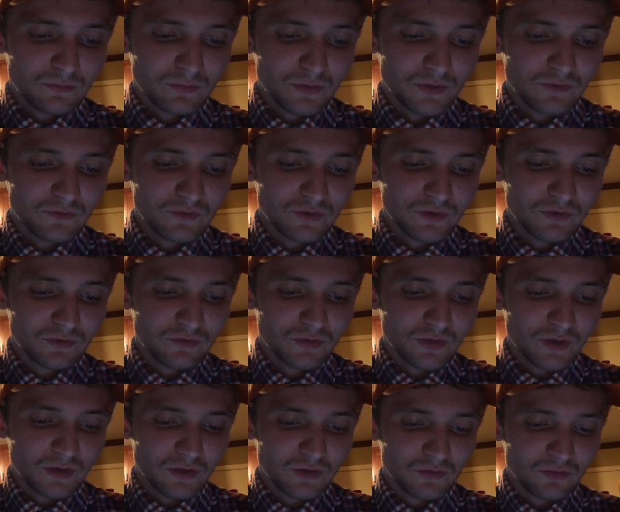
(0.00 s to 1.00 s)
previous
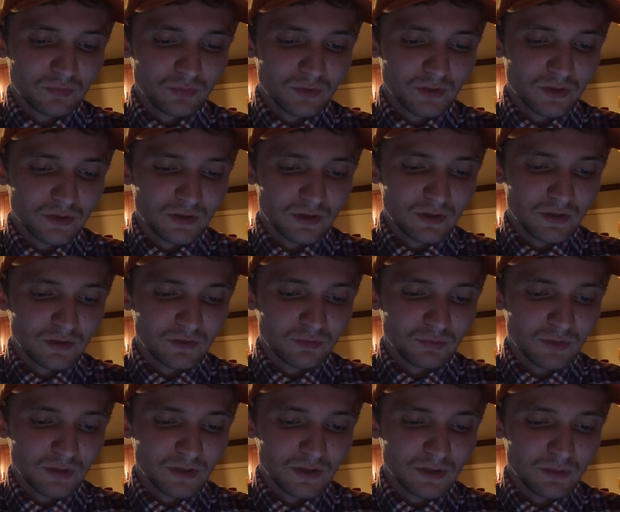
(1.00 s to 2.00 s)
and explain and
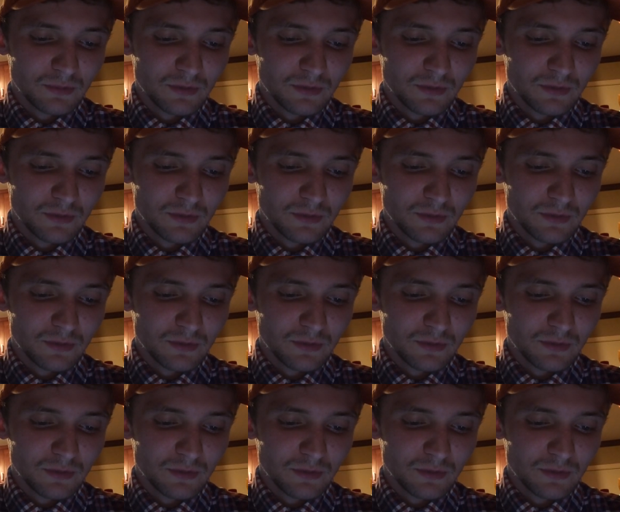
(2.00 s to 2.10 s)
expanding